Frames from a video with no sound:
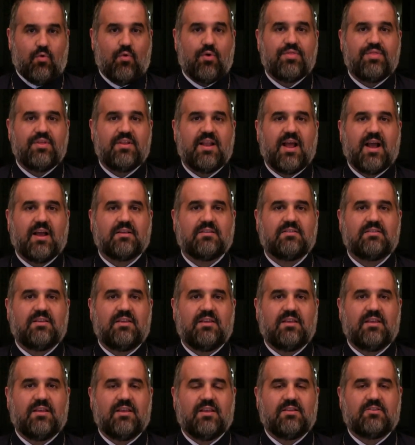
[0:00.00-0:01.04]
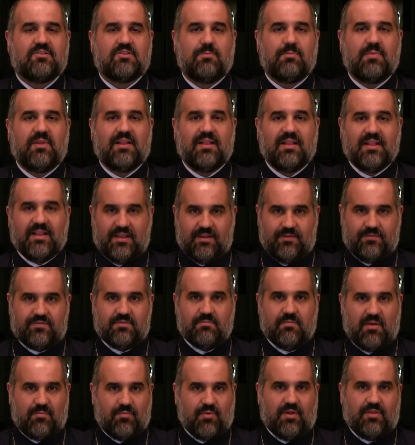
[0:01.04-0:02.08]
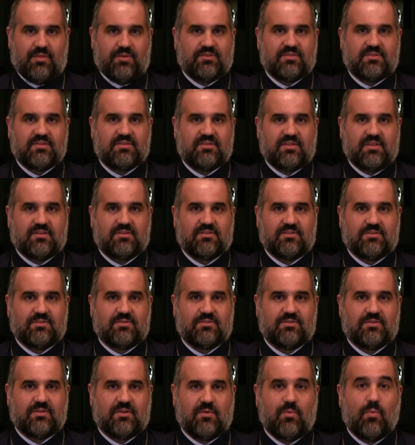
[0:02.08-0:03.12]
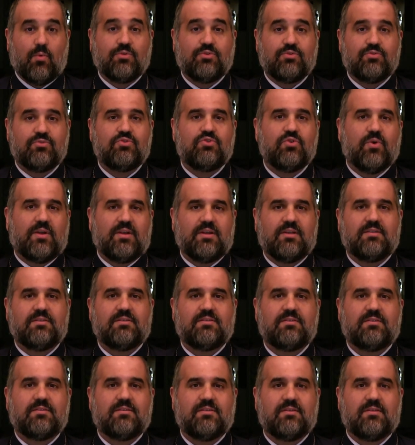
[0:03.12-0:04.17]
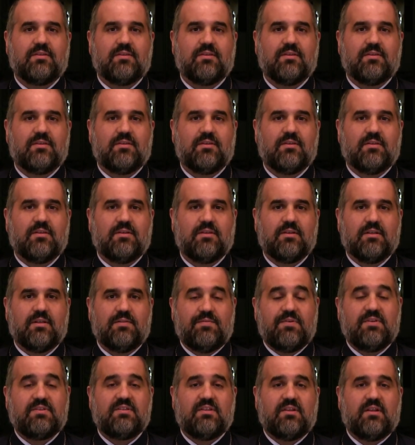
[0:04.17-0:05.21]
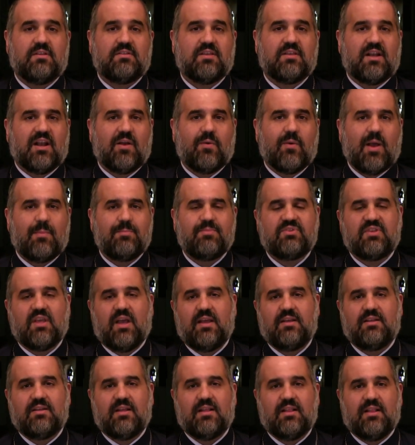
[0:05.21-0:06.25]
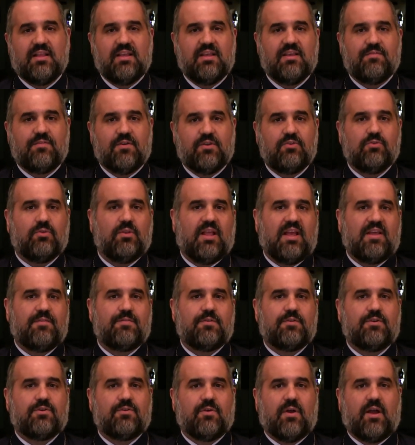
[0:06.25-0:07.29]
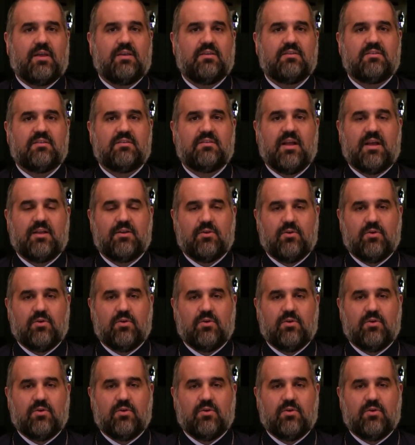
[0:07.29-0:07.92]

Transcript: Orthodoxy is to be lived, my brothers and sisters. Won't you join us? Visit us on our website at live a new life in christ